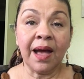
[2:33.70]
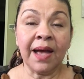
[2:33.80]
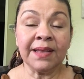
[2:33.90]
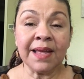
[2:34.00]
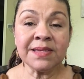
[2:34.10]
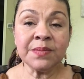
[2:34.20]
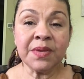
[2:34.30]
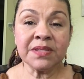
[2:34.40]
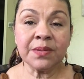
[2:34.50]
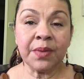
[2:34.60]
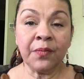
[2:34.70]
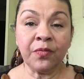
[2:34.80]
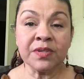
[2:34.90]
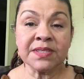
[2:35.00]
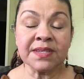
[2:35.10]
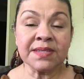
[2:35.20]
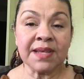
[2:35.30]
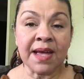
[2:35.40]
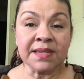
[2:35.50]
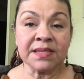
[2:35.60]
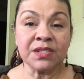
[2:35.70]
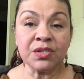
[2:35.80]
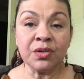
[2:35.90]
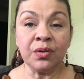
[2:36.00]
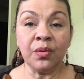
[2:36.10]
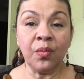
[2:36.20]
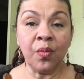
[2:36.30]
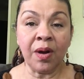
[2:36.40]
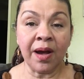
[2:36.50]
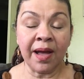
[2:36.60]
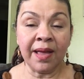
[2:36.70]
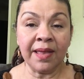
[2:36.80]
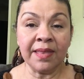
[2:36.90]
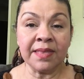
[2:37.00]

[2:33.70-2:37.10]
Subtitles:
I'd like to make some inferences as to why